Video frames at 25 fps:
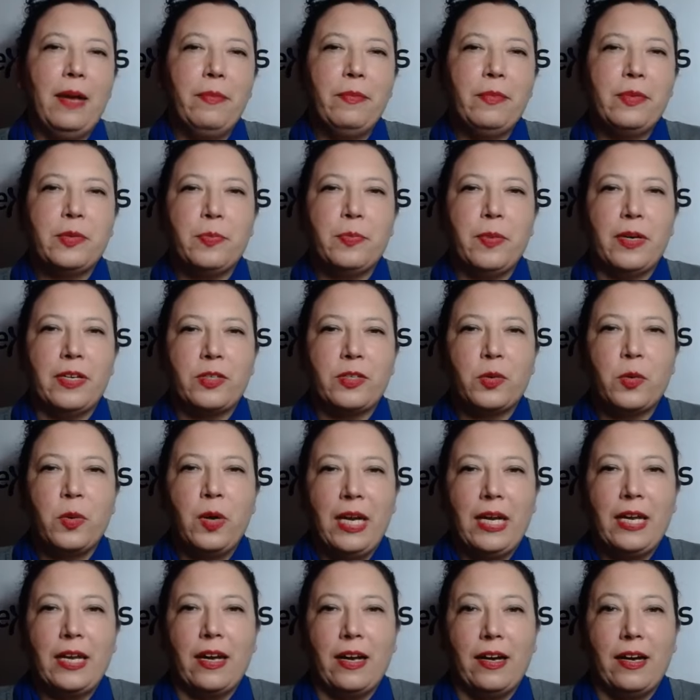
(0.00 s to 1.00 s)
was much
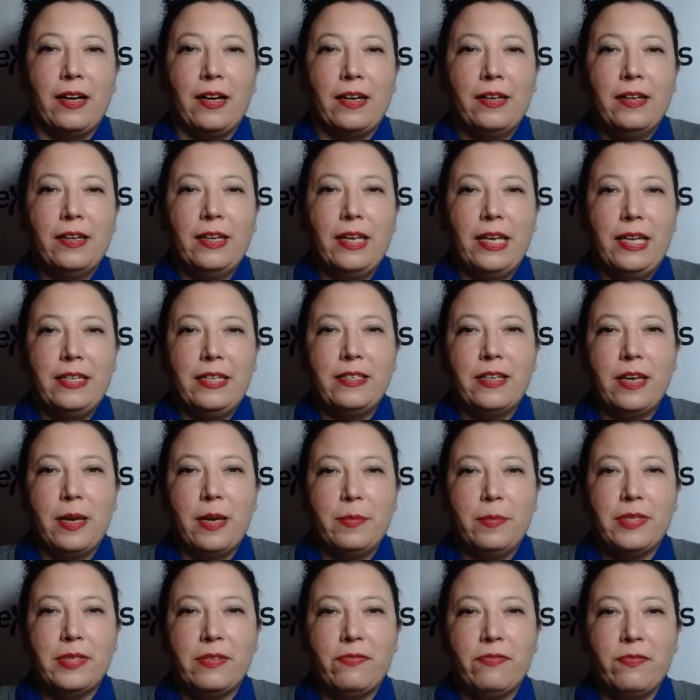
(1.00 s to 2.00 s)
quicker in
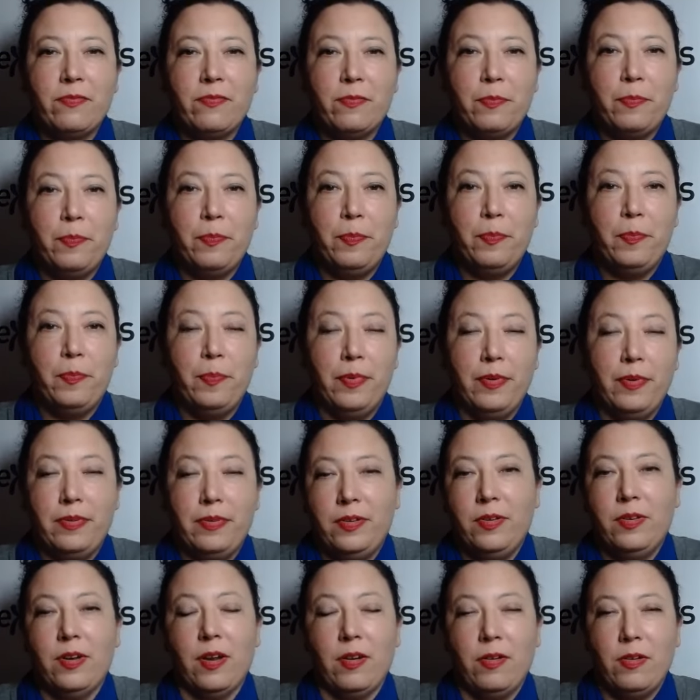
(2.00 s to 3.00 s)
terms of,
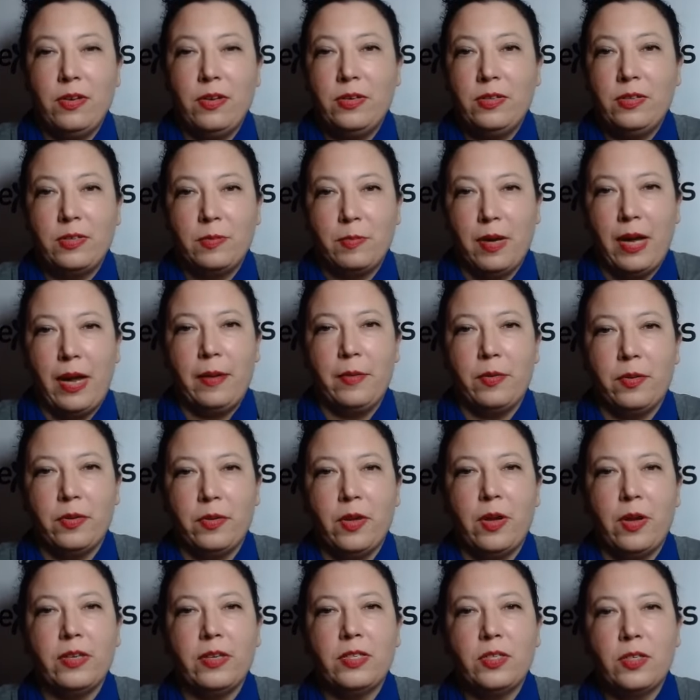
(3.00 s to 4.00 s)
losing.
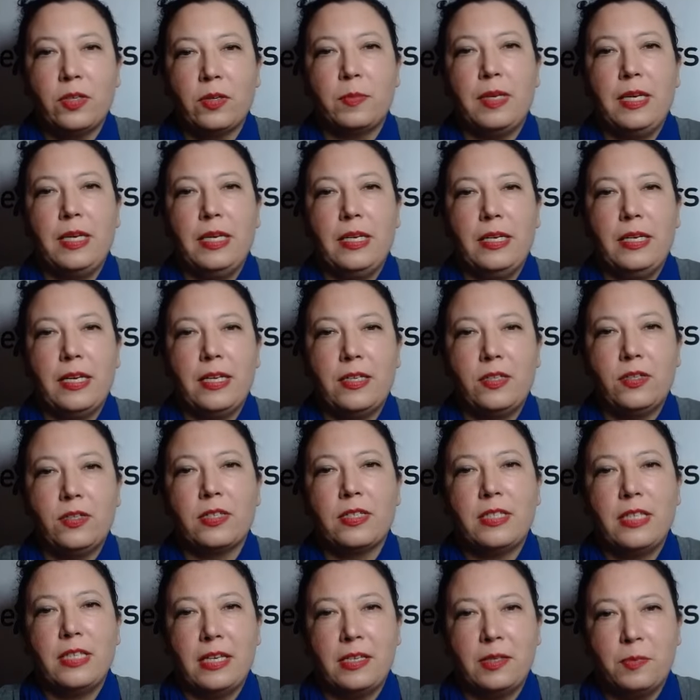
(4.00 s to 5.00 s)
Although it took
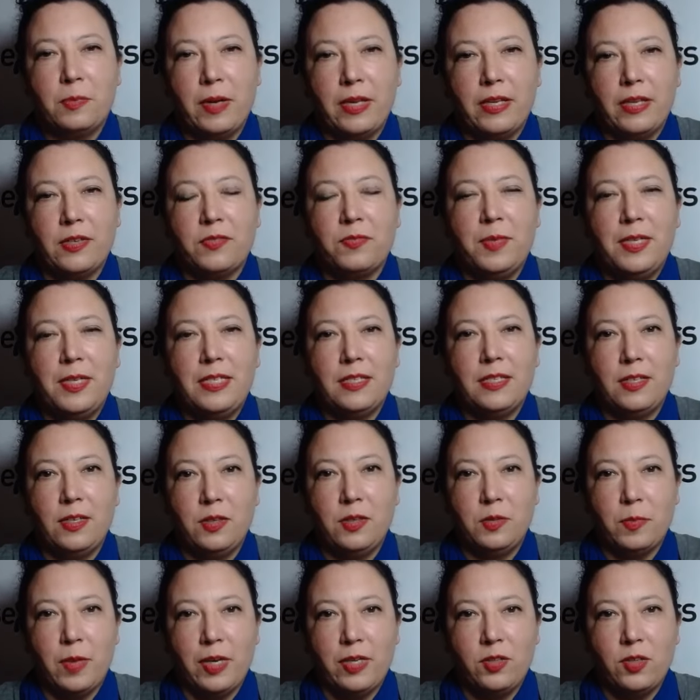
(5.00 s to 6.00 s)
6 months for me to
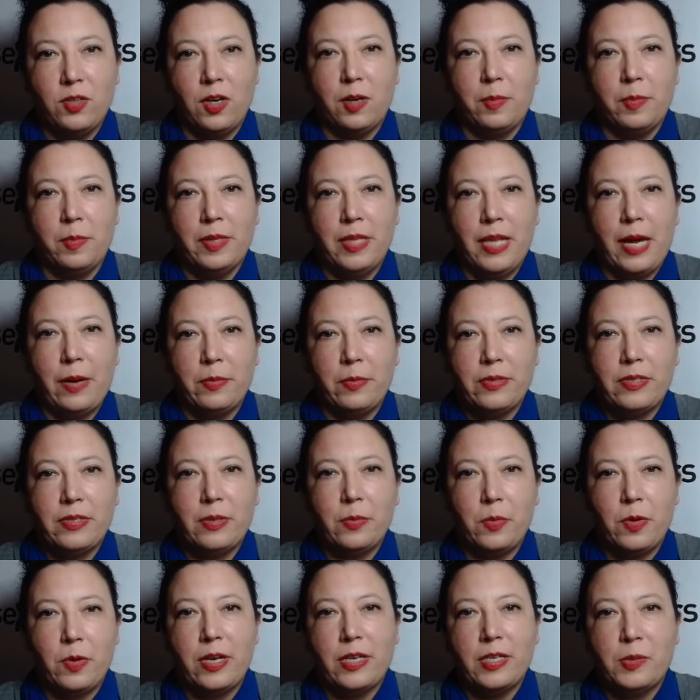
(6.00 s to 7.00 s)
lose my job, and that was
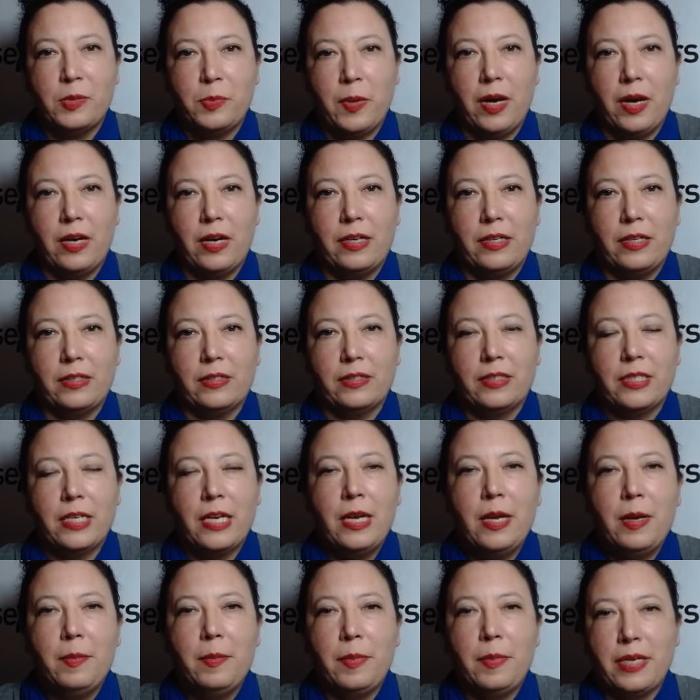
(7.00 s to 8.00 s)
the worst part,
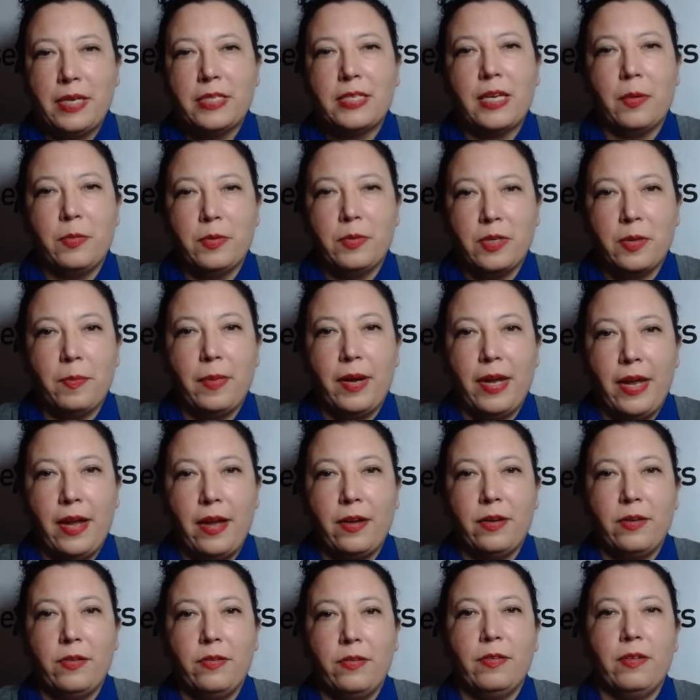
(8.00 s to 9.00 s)
because I was on
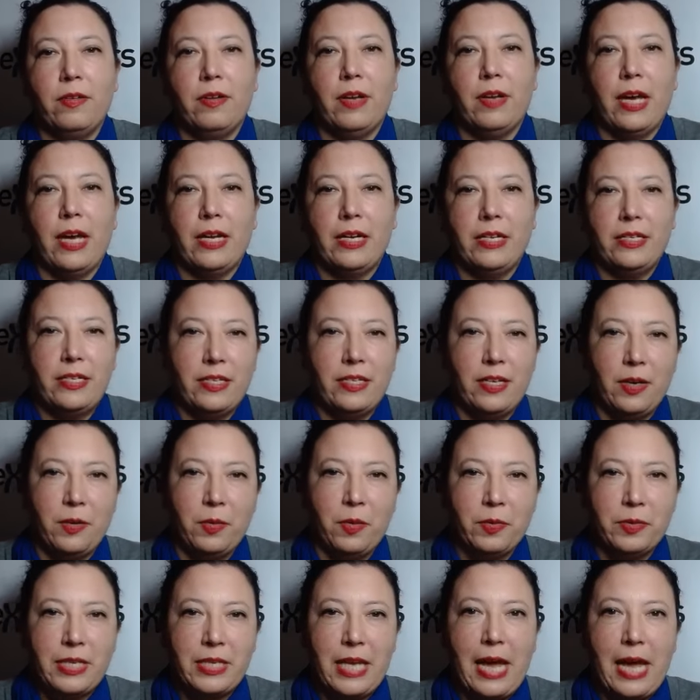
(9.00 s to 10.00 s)
my own and I didn't know
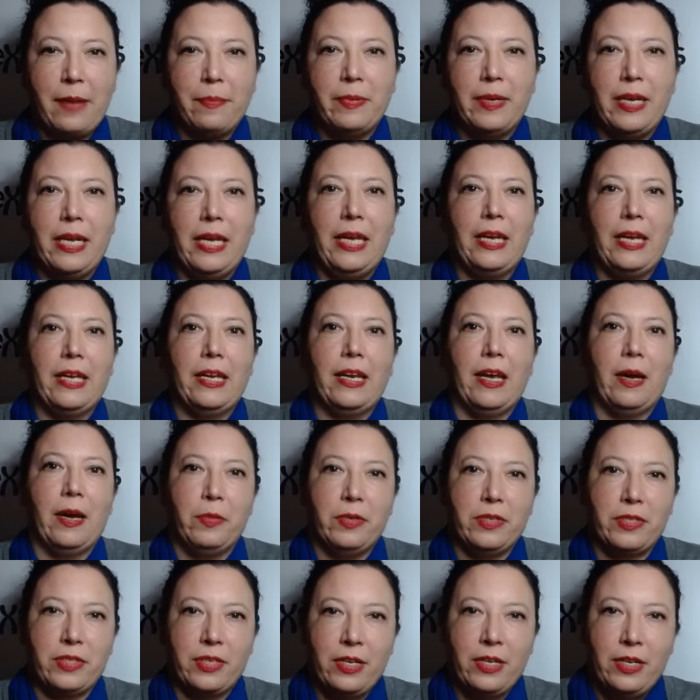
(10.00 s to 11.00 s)
what was happening, and I
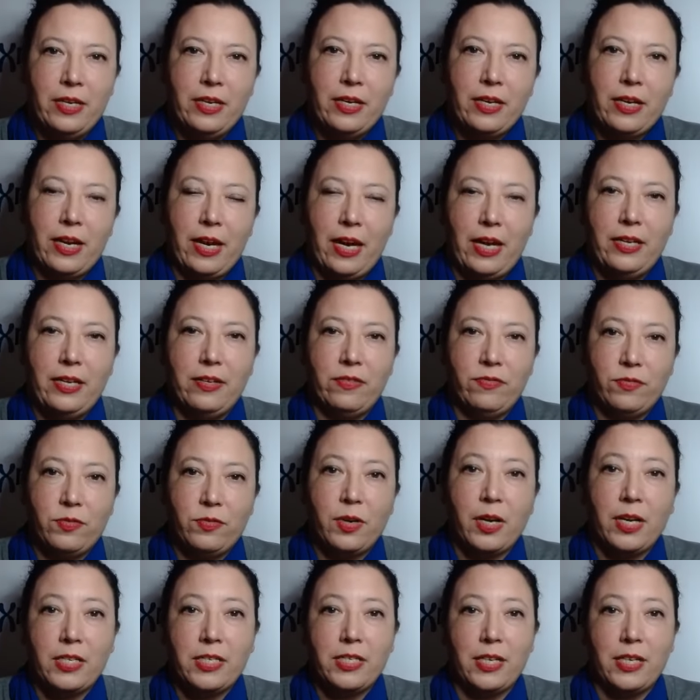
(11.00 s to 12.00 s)
was kind of
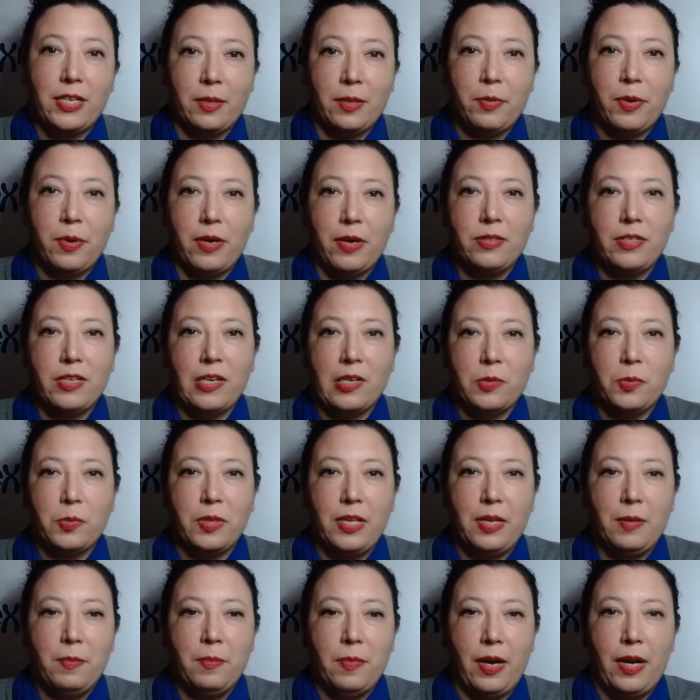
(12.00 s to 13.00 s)
trusting the process
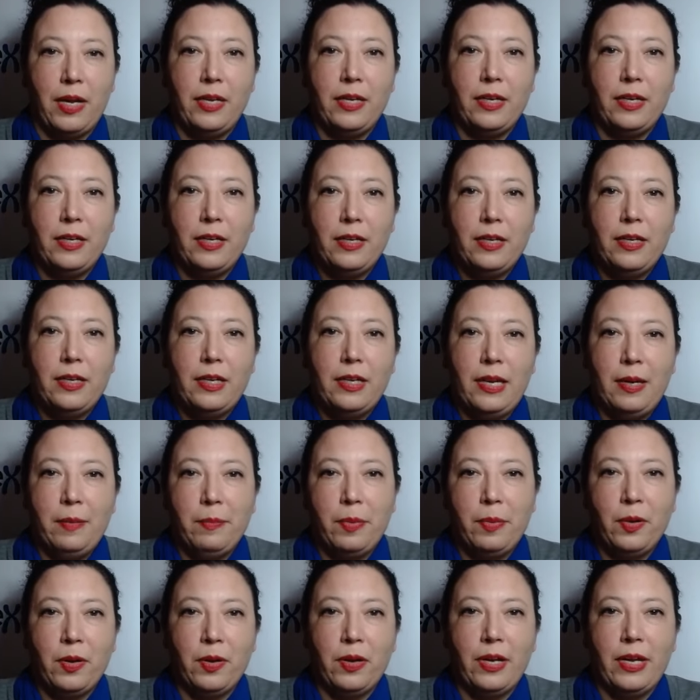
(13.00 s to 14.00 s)
within my
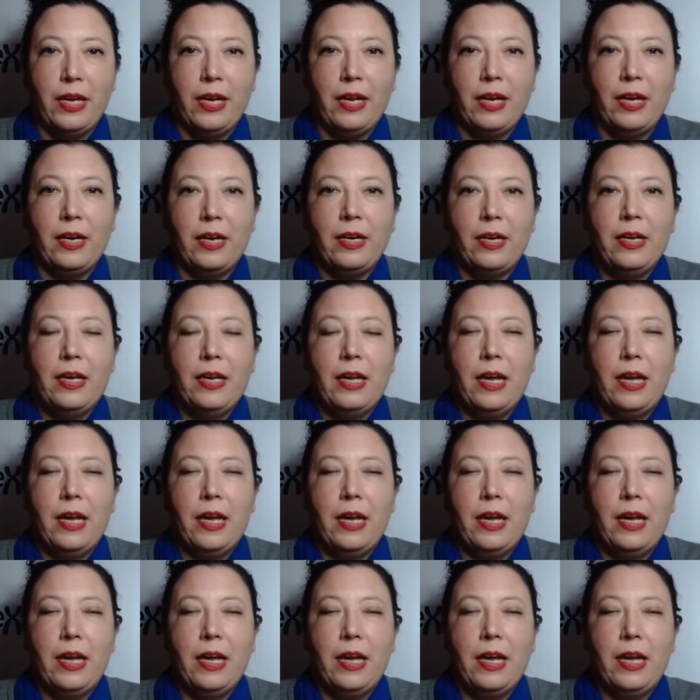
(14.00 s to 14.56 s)
employer.